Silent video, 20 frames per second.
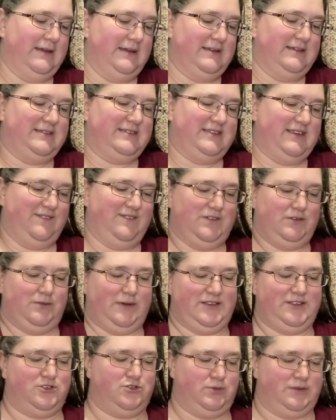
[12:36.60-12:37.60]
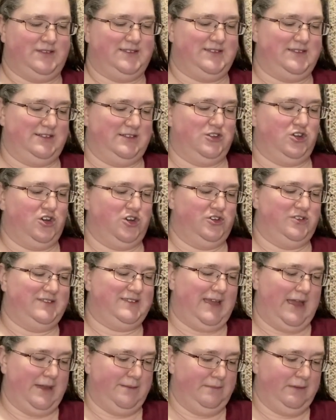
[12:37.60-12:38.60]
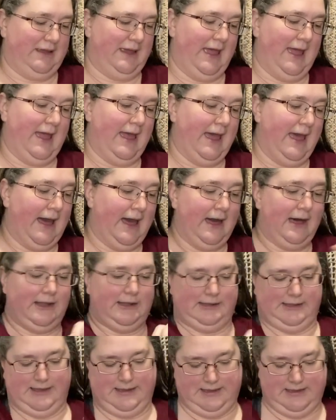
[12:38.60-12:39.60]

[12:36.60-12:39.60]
Stephen West Twists and Turns MKAL.